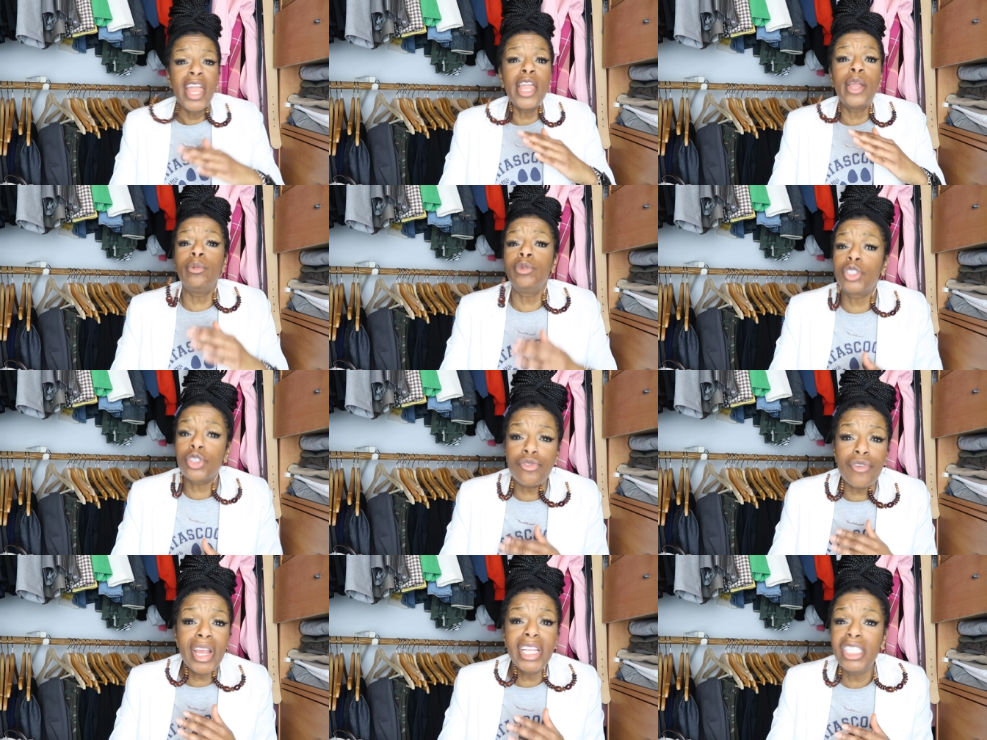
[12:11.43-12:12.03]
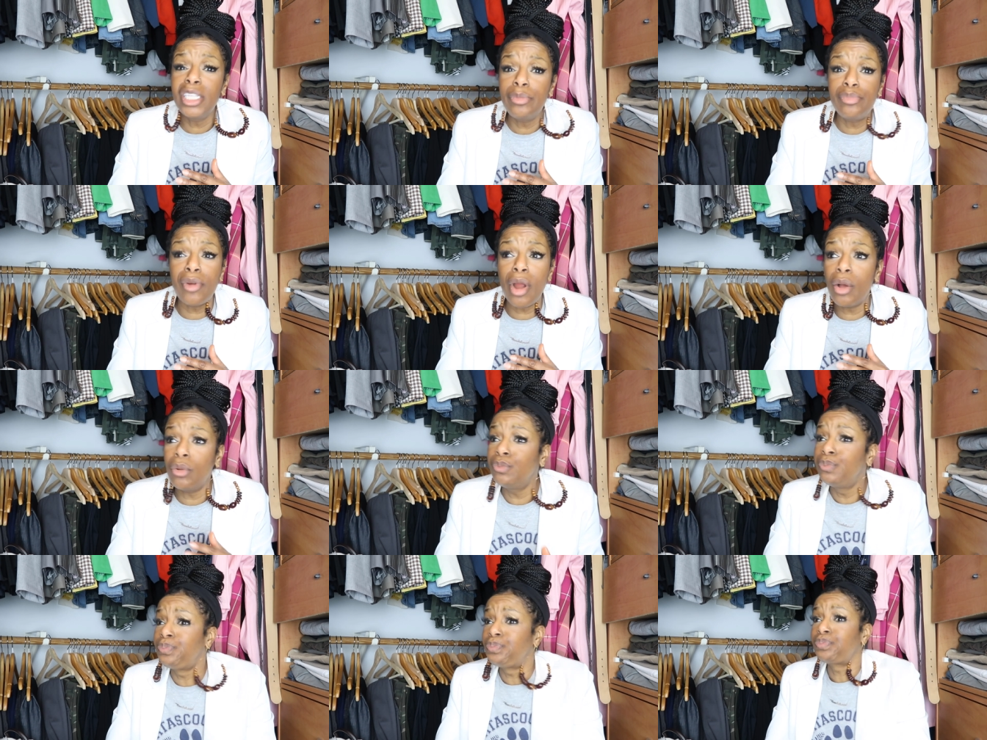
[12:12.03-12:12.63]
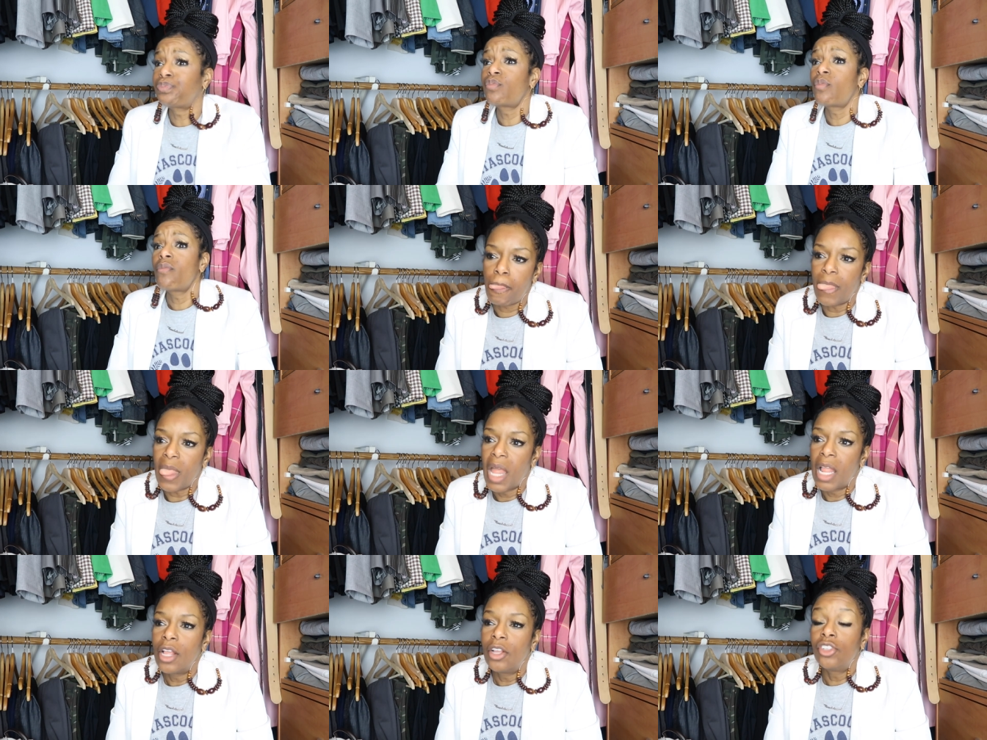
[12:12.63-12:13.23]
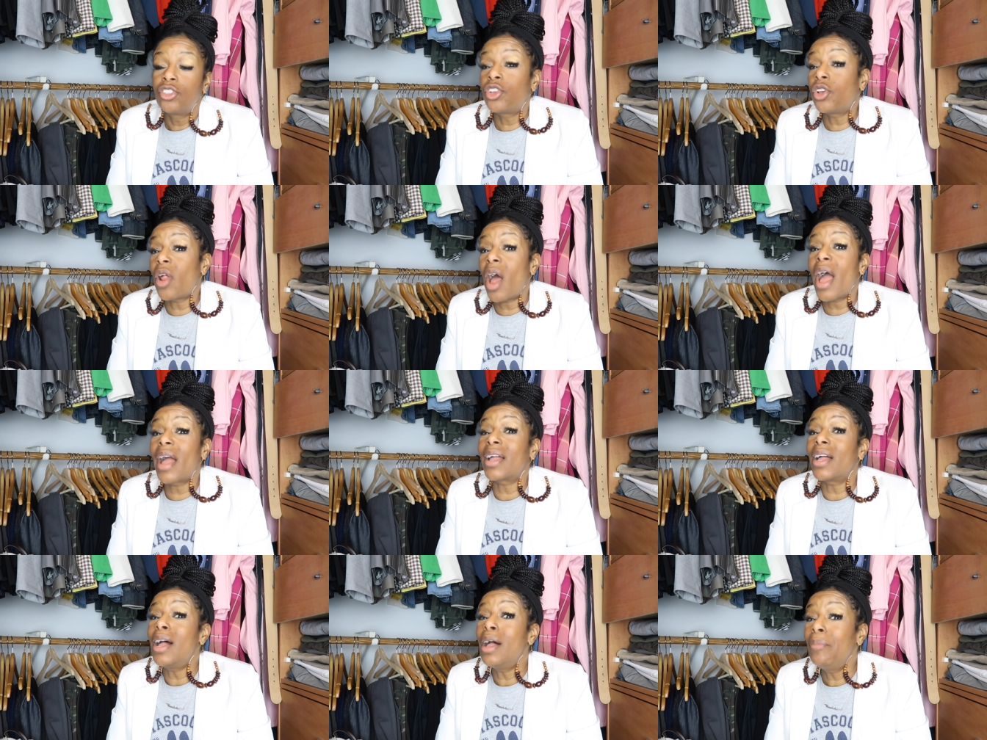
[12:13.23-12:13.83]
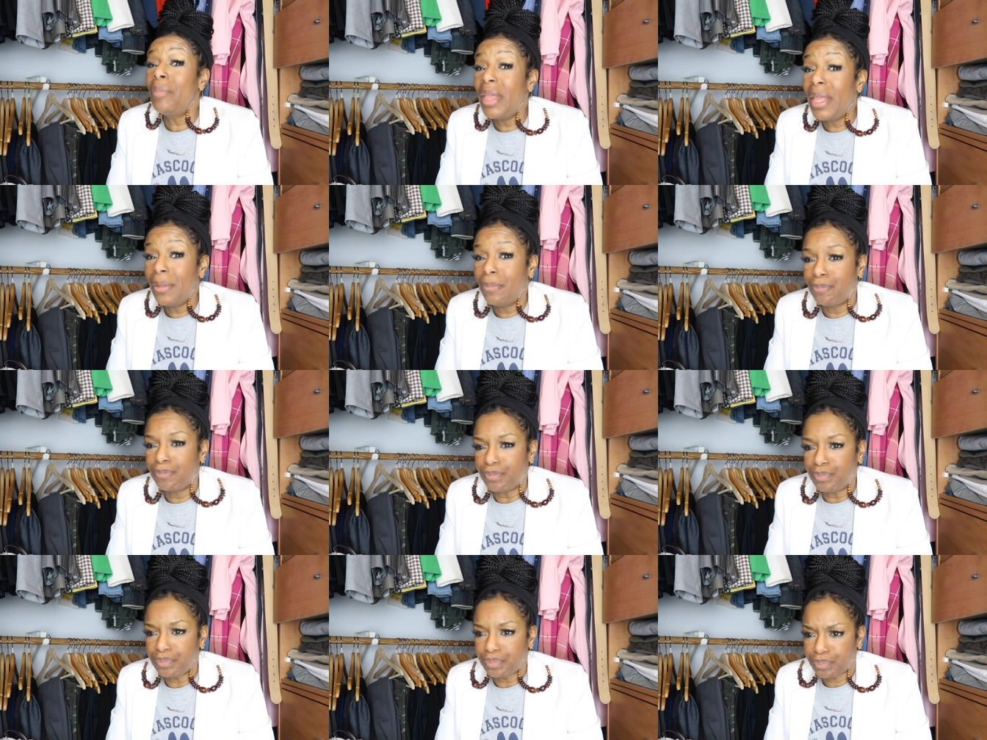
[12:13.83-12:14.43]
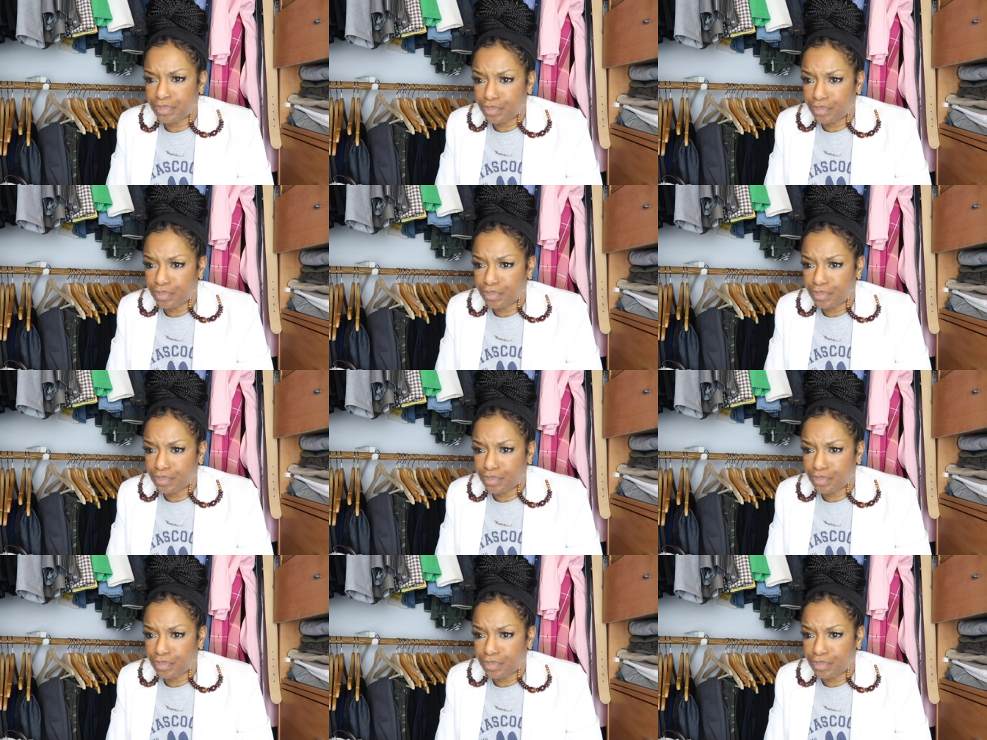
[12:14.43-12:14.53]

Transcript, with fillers: It was crazy, bro. So I come in.